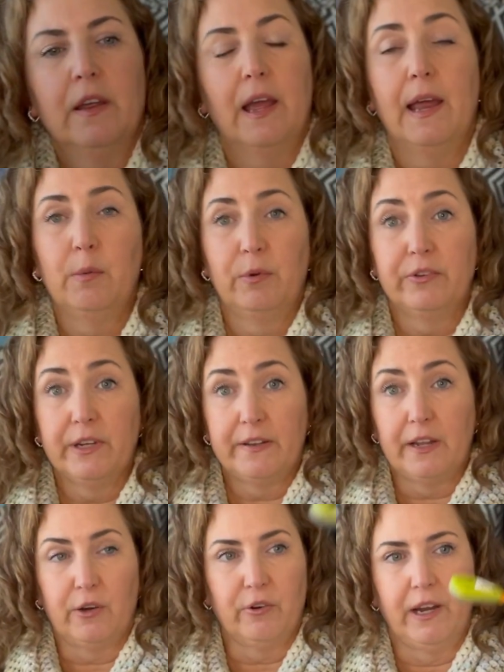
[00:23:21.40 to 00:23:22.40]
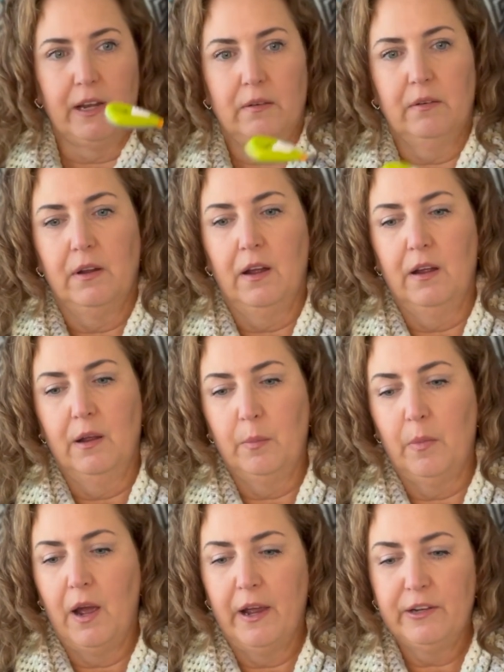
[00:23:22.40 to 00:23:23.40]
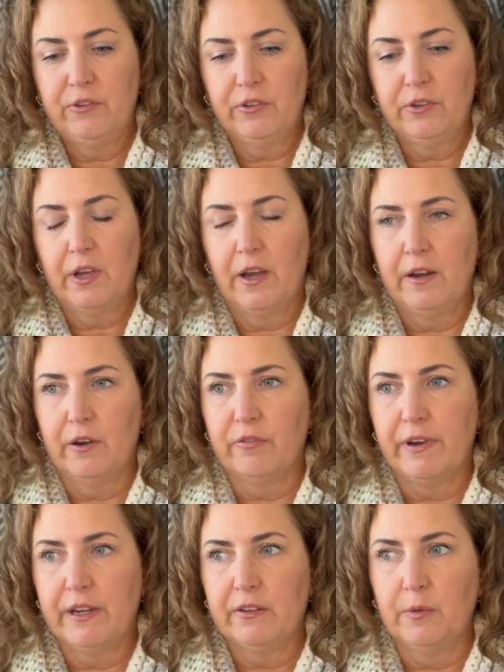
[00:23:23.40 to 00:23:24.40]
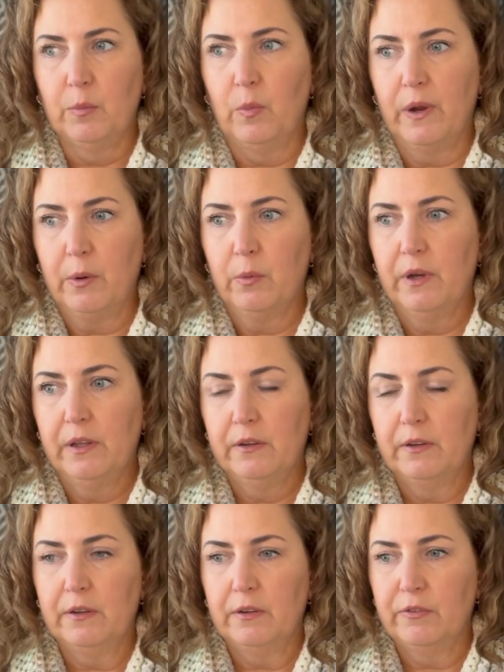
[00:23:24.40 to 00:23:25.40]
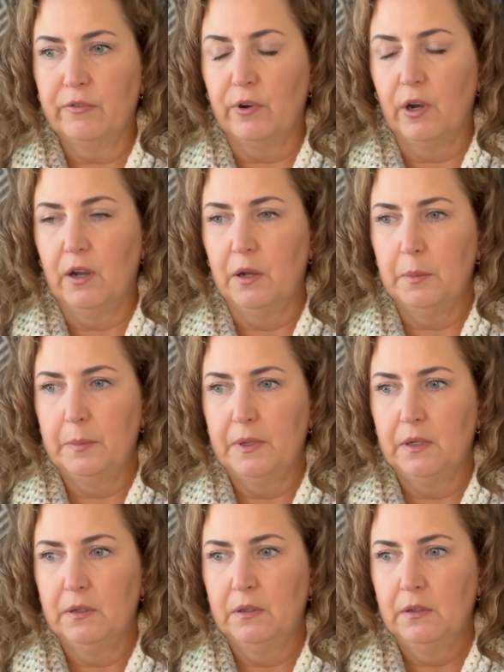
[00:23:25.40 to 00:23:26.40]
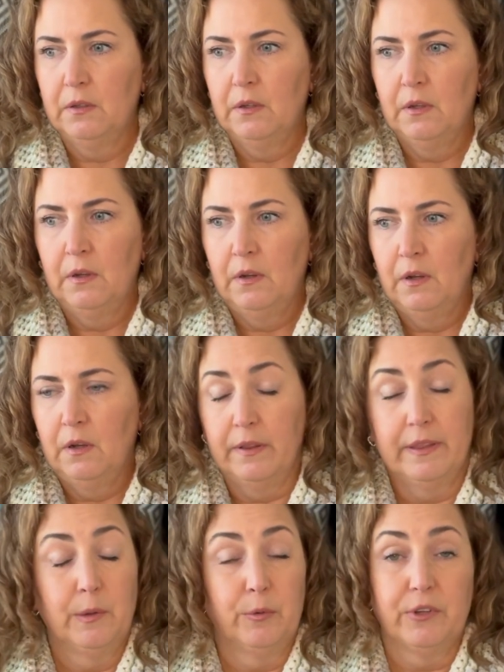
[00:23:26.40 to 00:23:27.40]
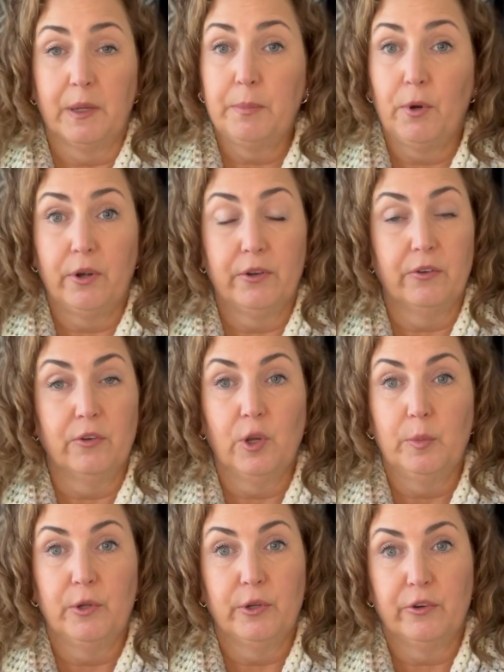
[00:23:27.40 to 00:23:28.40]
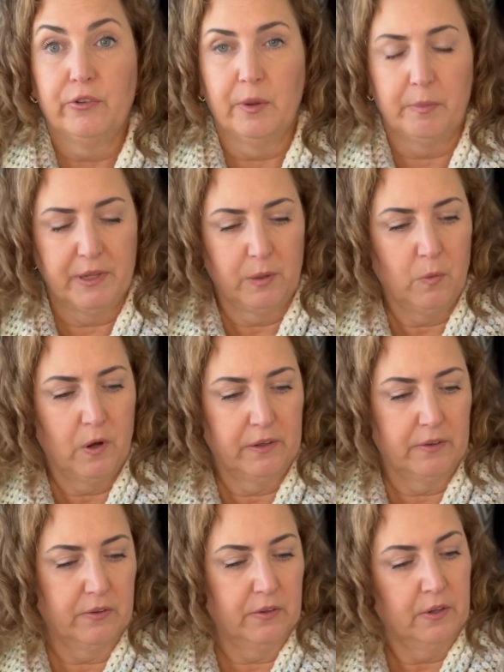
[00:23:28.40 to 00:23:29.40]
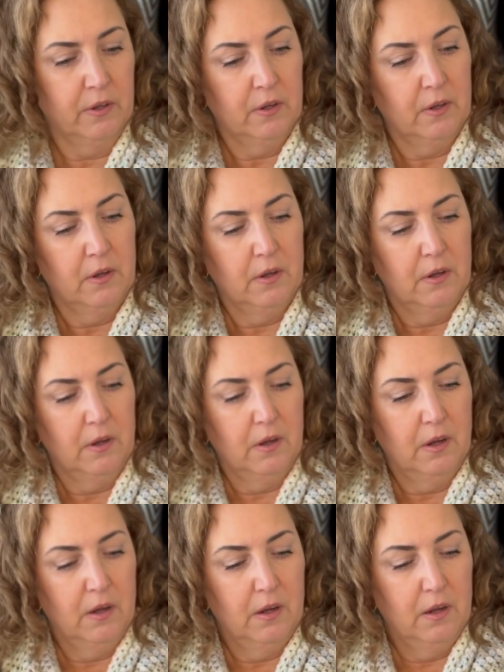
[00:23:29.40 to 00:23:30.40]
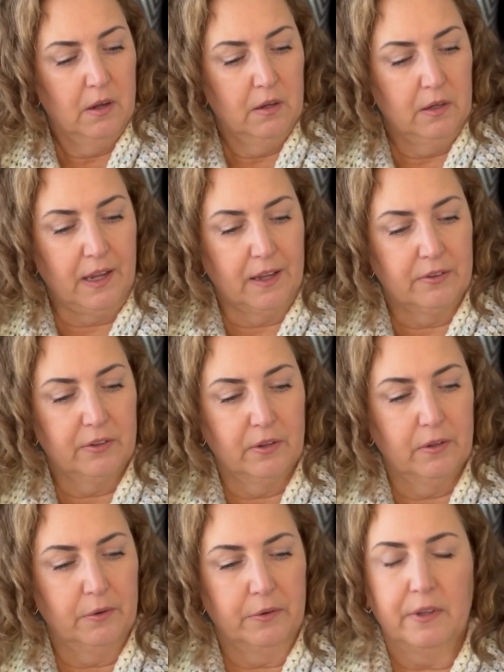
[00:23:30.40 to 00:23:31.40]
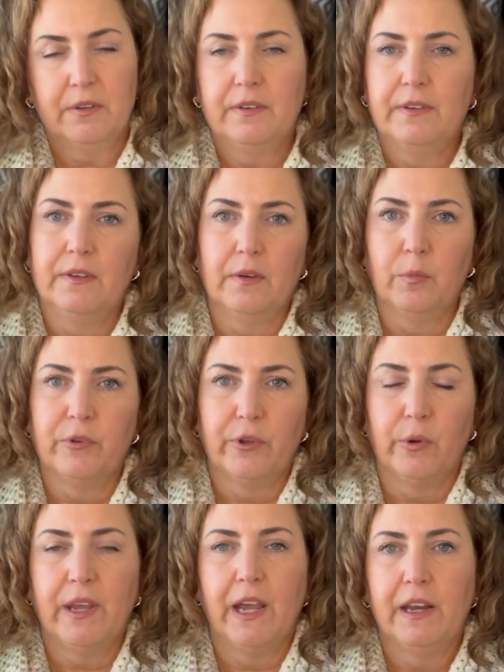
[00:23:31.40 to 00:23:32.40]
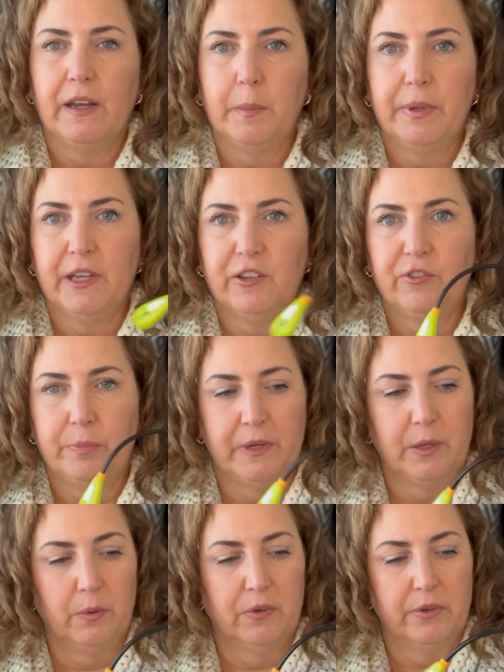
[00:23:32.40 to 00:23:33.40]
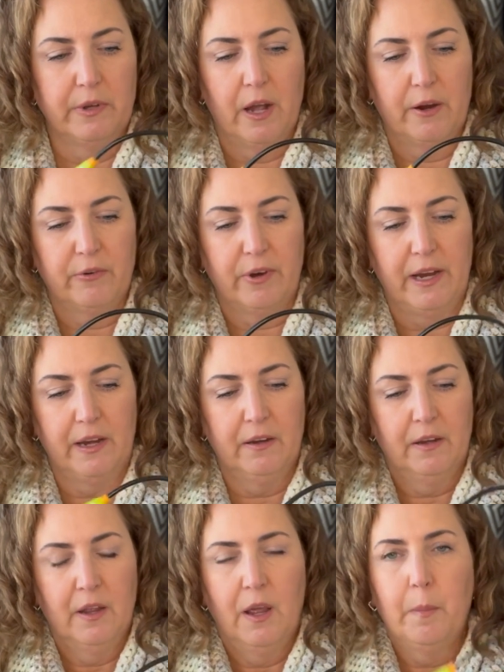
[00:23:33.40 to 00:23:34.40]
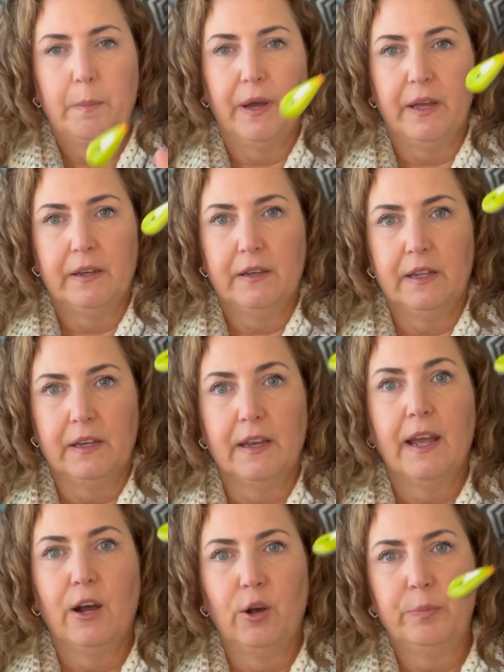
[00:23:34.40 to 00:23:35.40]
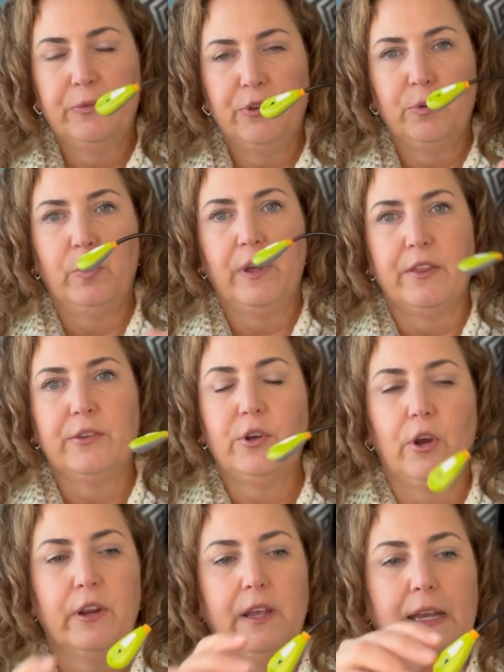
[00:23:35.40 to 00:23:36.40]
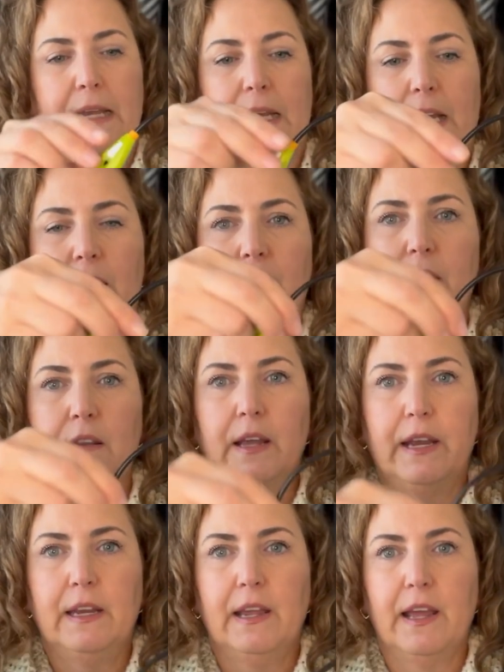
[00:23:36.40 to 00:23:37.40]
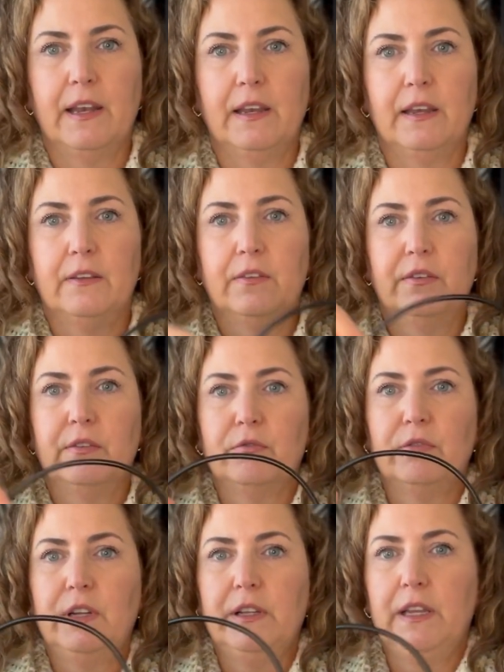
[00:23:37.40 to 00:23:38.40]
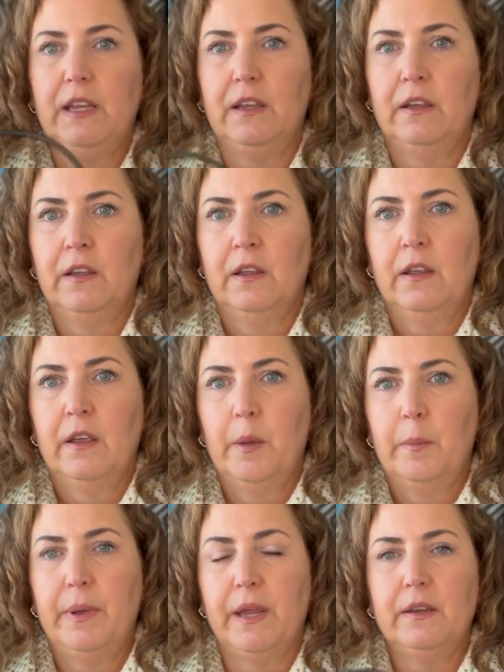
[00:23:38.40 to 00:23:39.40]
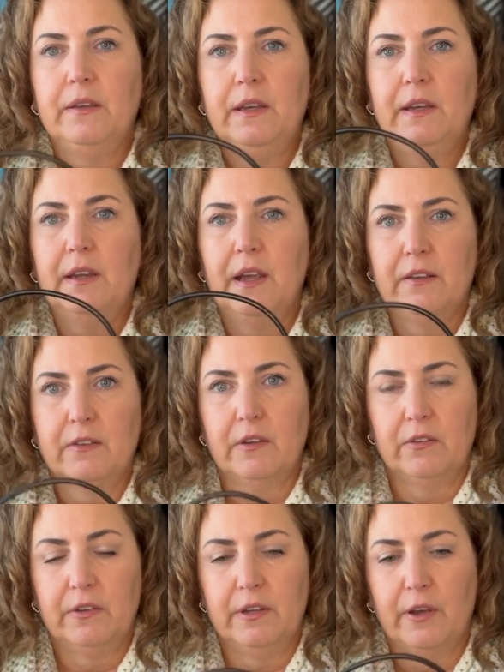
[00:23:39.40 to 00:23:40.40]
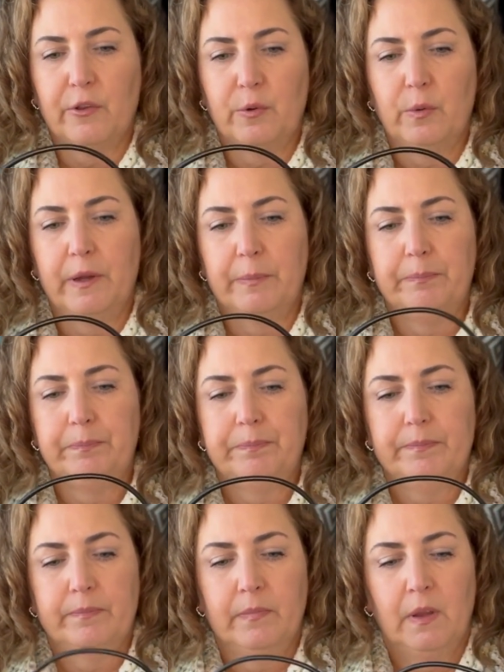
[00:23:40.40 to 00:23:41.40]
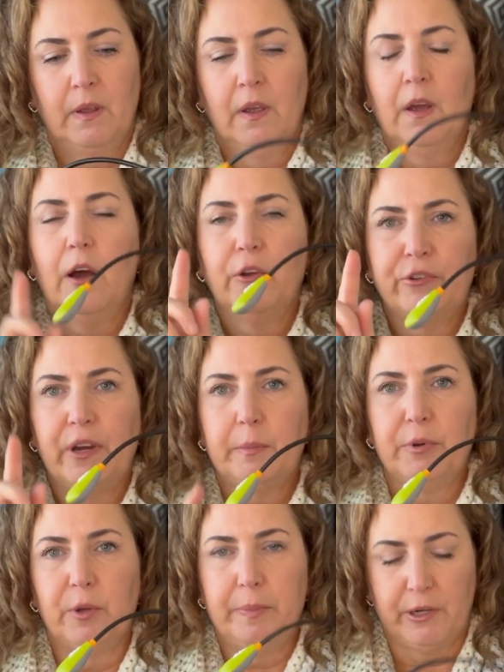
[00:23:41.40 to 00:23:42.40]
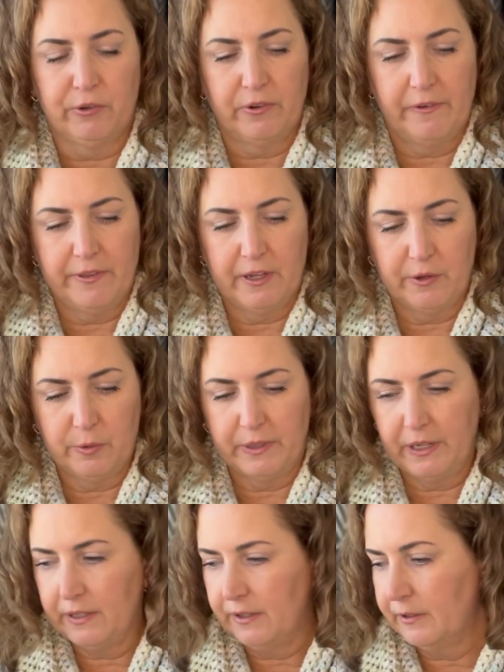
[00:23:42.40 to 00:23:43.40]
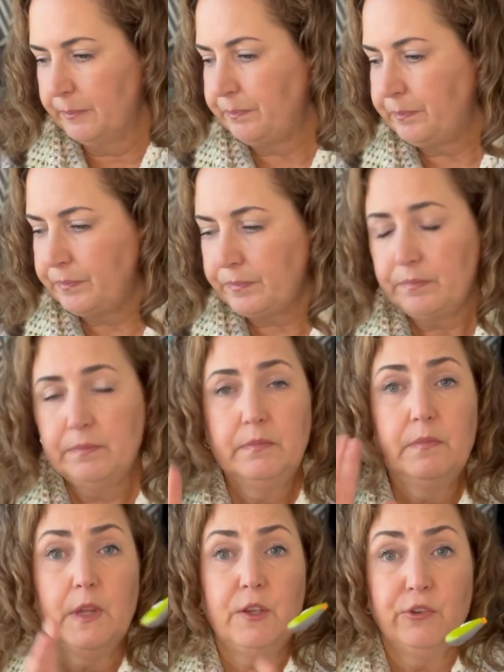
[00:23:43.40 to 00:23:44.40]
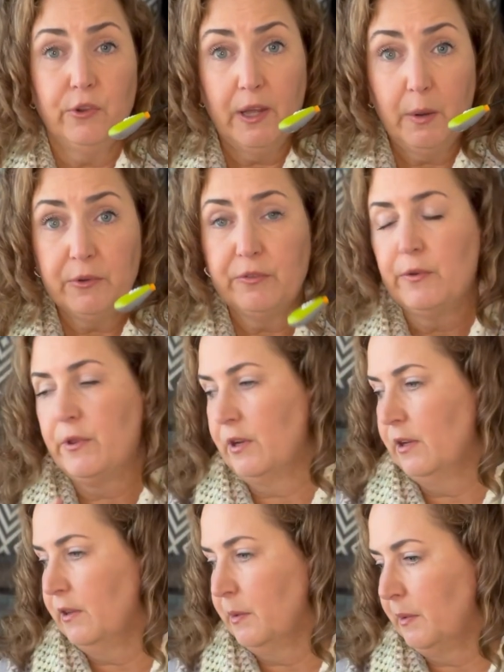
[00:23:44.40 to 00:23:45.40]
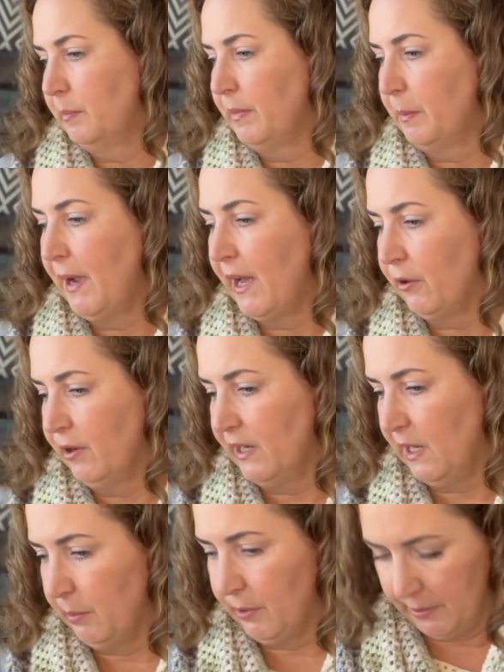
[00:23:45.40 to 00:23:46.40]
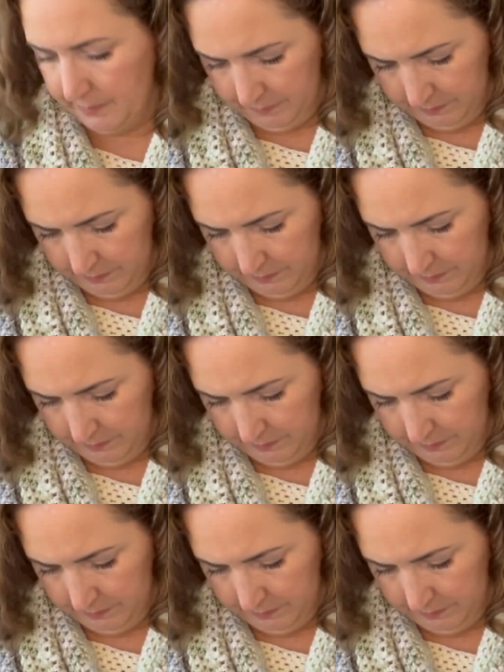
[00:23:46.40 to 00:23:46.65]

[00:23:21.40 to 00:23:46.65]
And was not that great. I just got a random white one from, I think it was like Barnes & Noble or something once. Yeah, so this was okay in a pinch, but it was not great. But it helped with targeting the light, and it's really bendy, as is the other one. I'll try to put a picture of the other one in here. So that was for the pattern keeper.